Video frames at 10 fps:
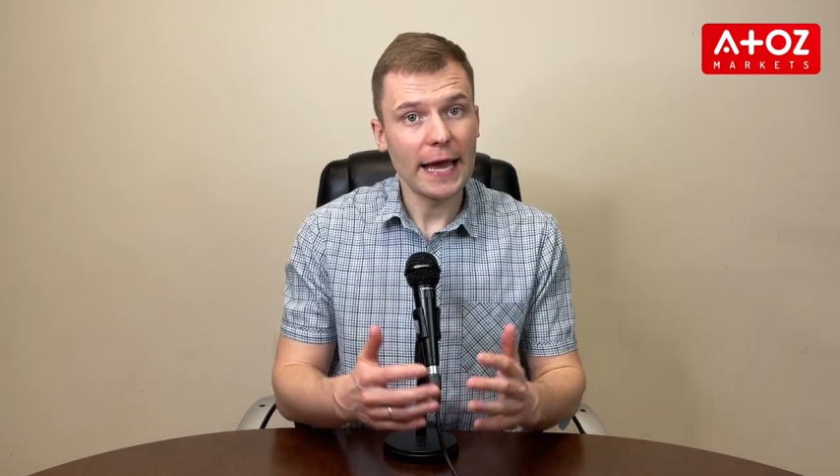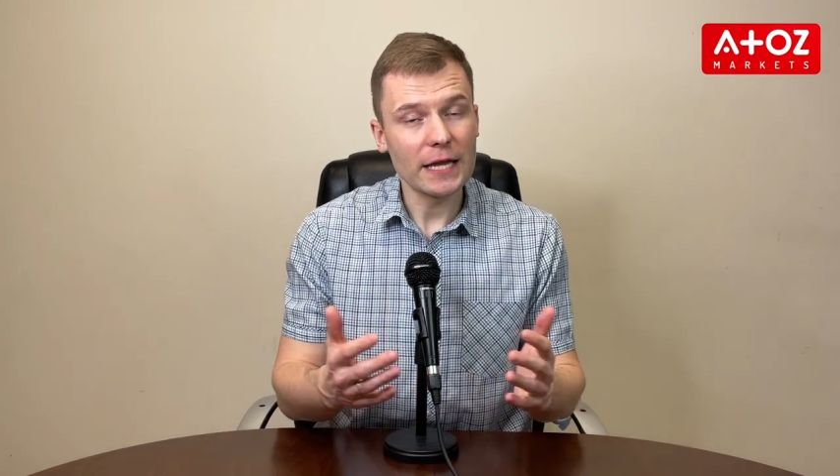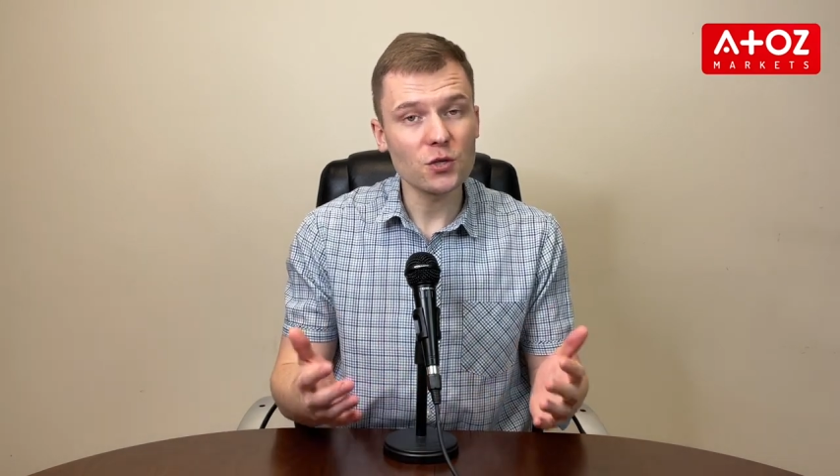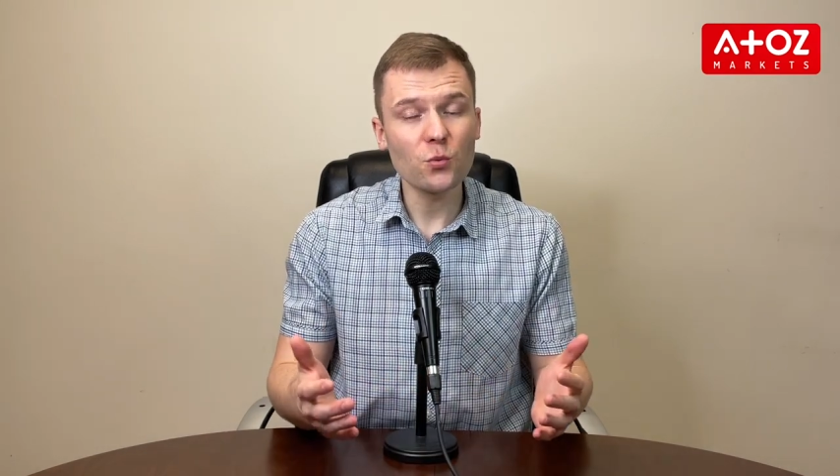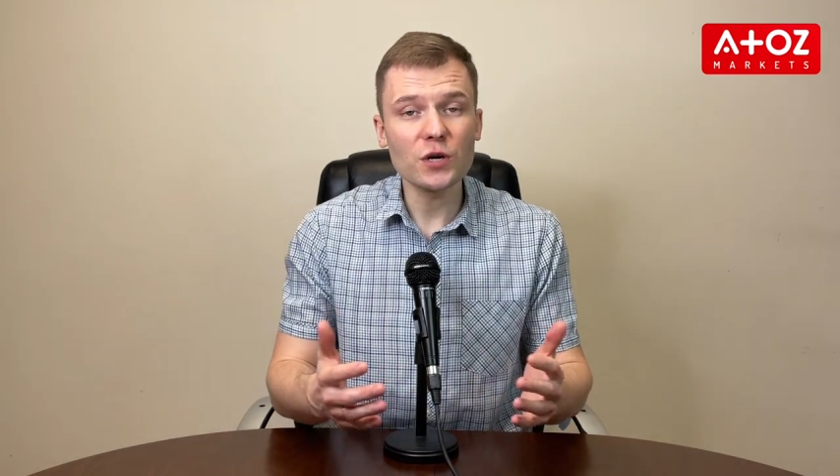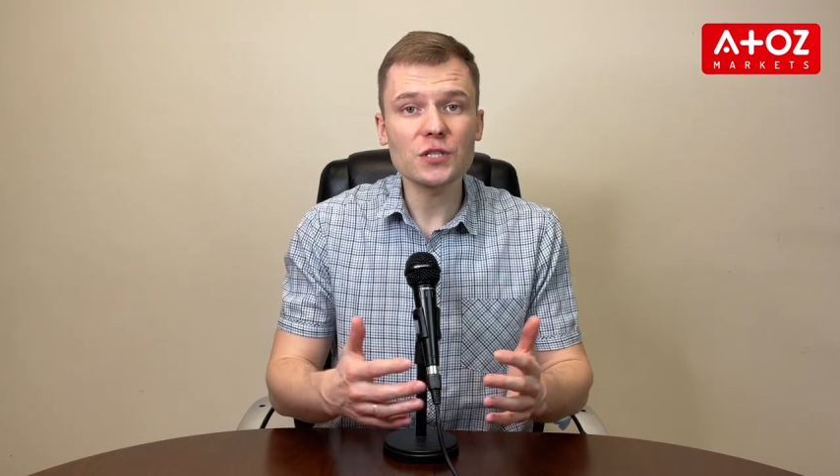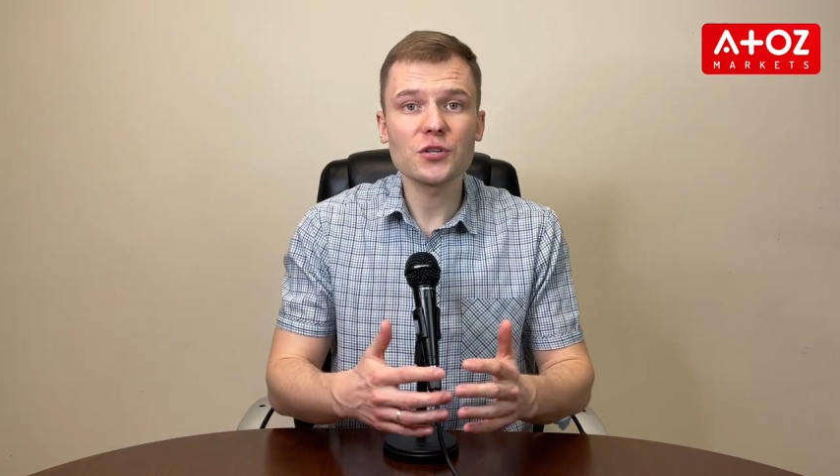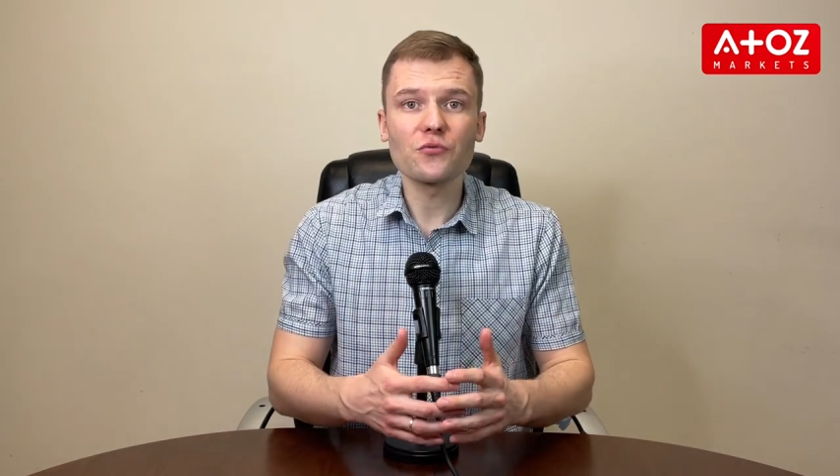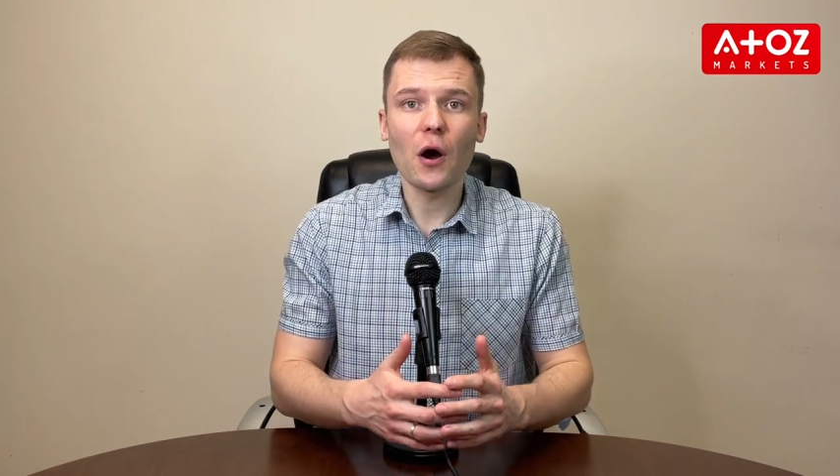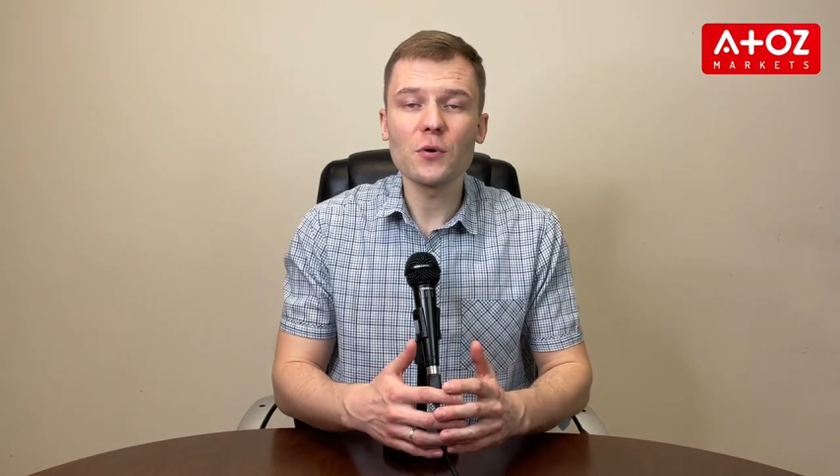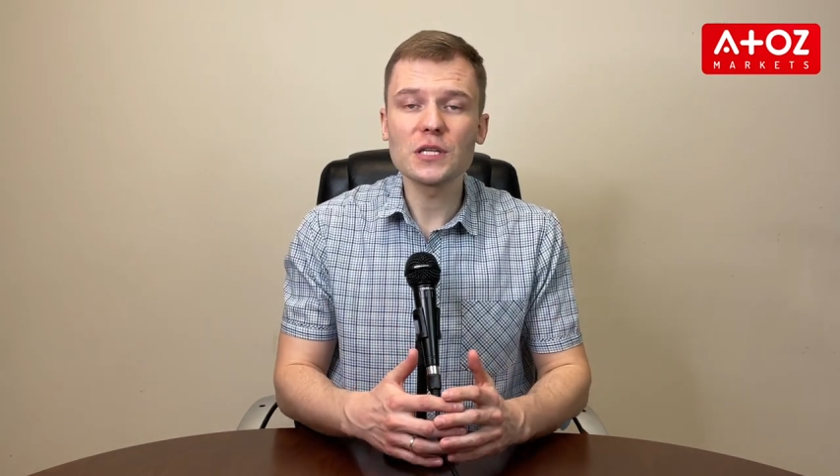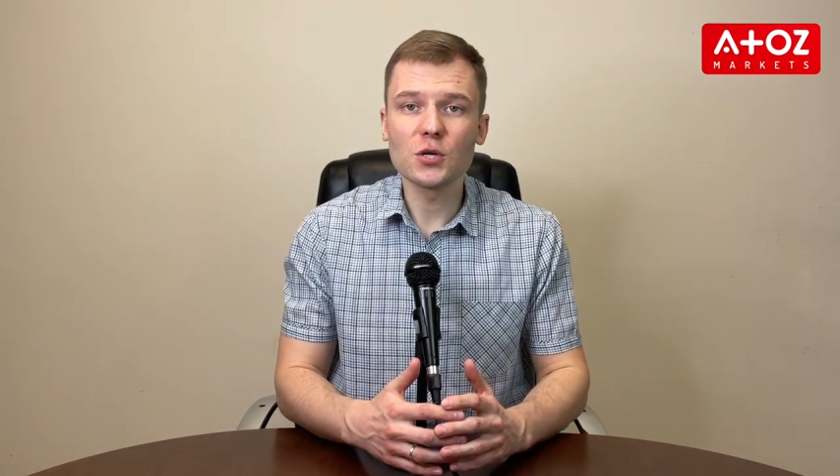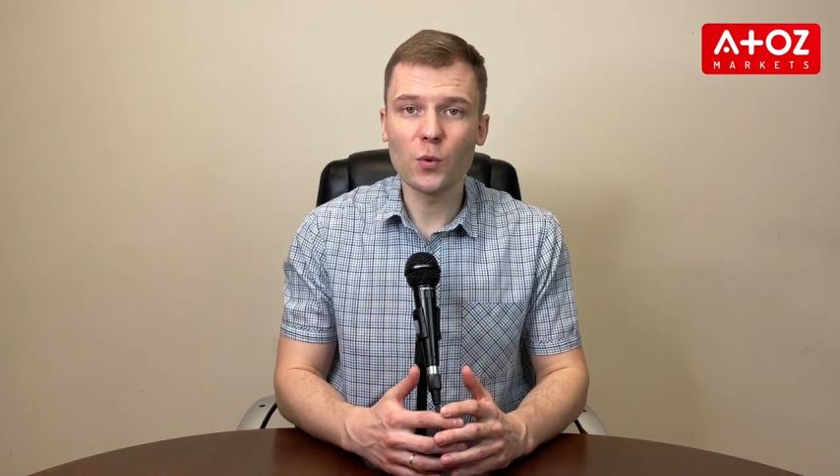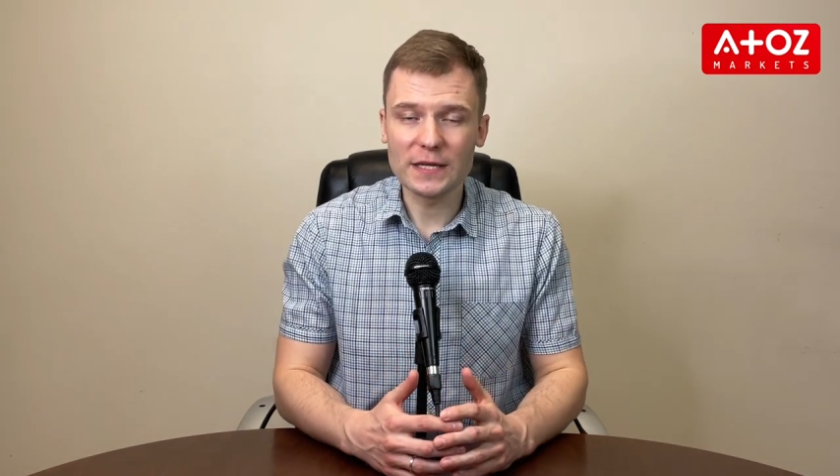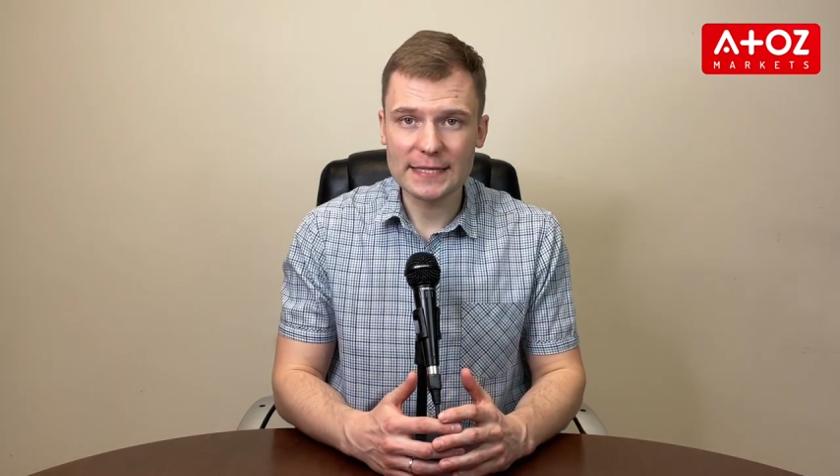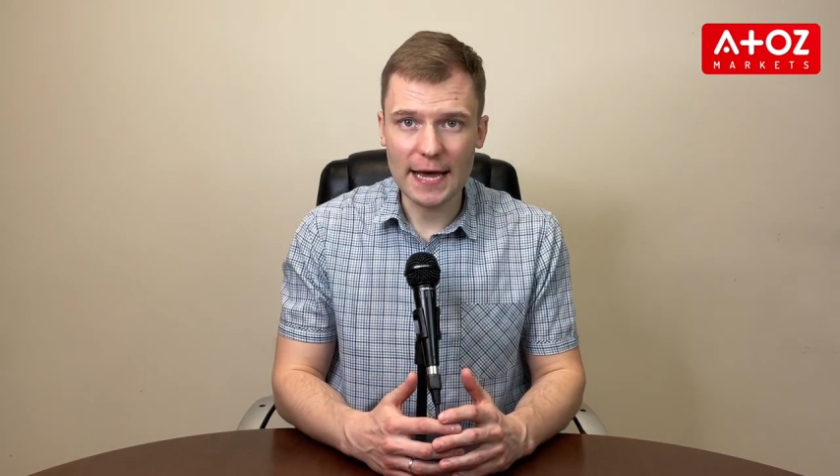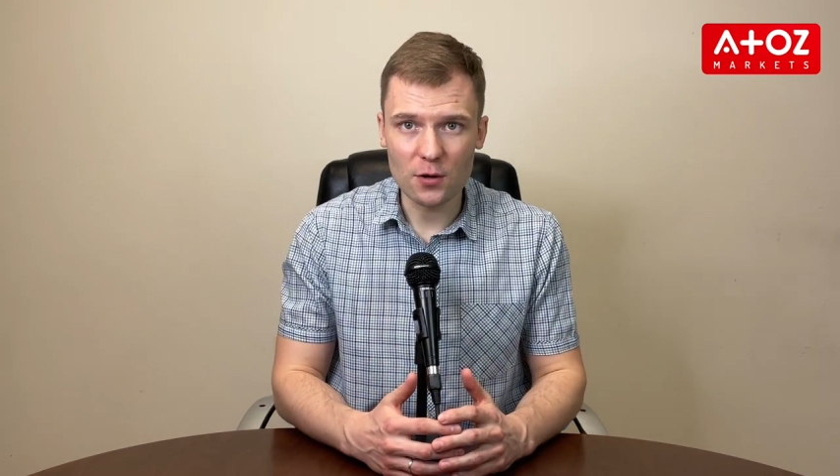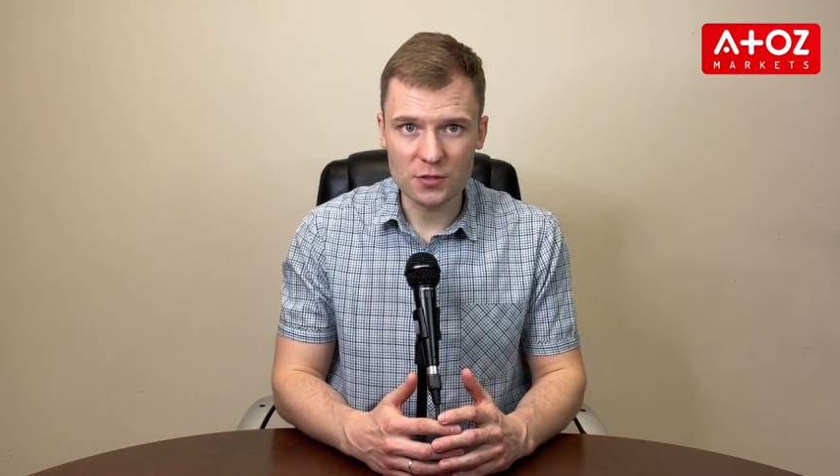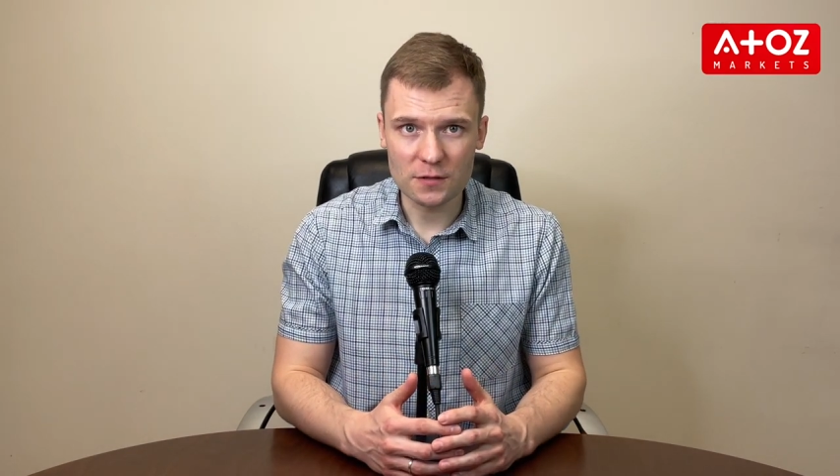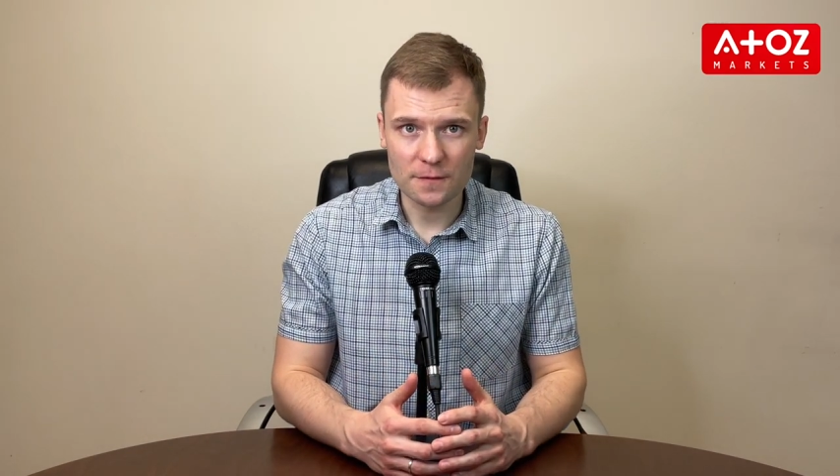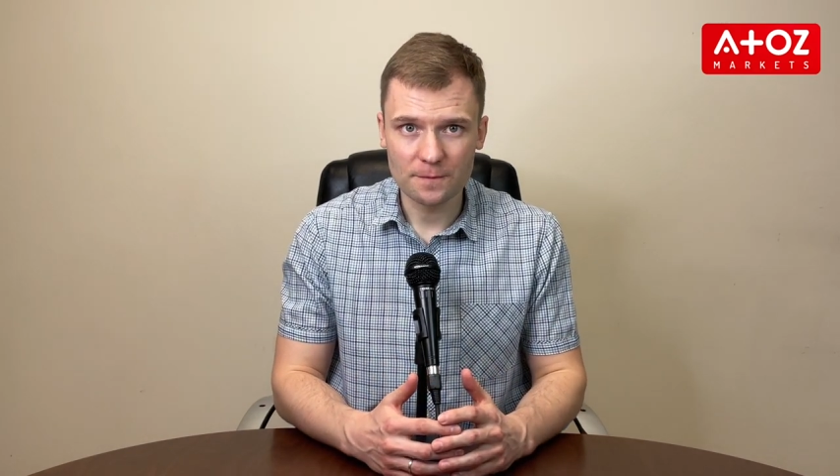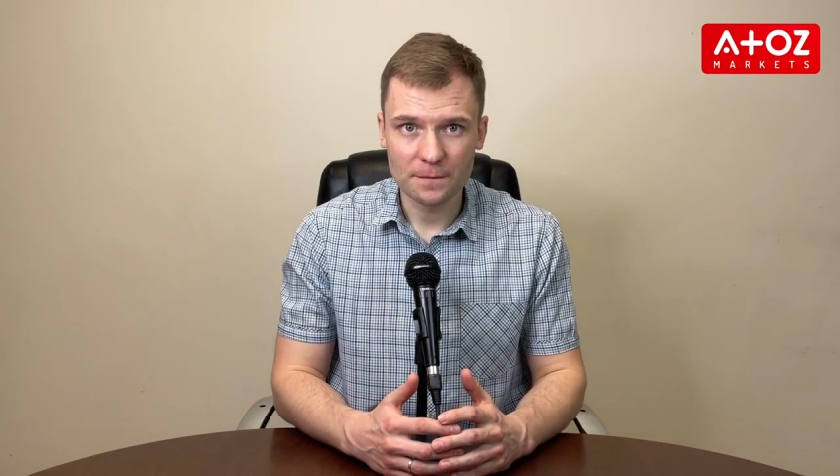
and you want to grow it to 1000